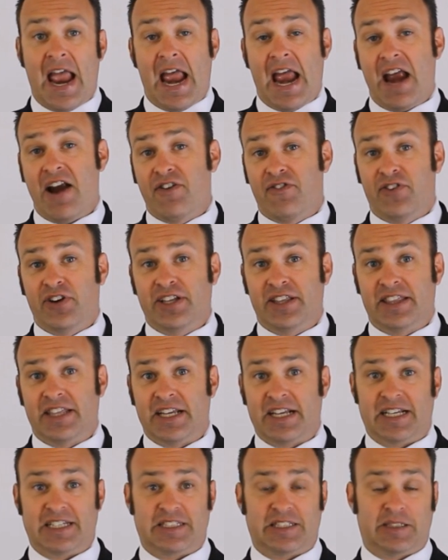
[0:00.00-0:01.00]

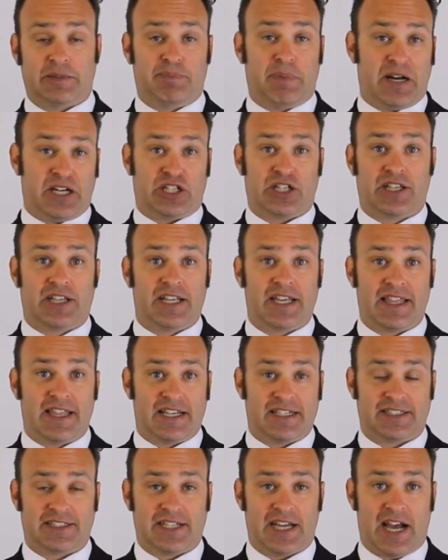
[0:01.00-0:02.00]
everything, especially
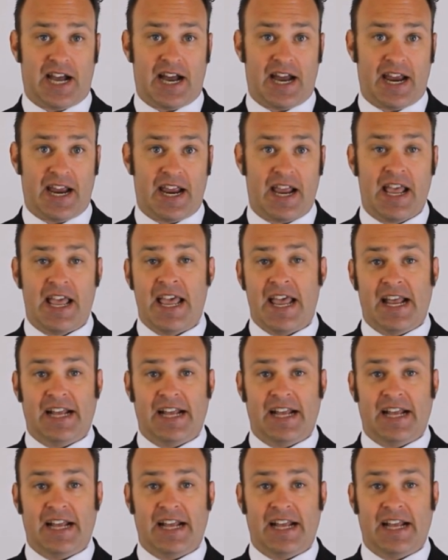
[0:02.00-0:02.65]
this tie.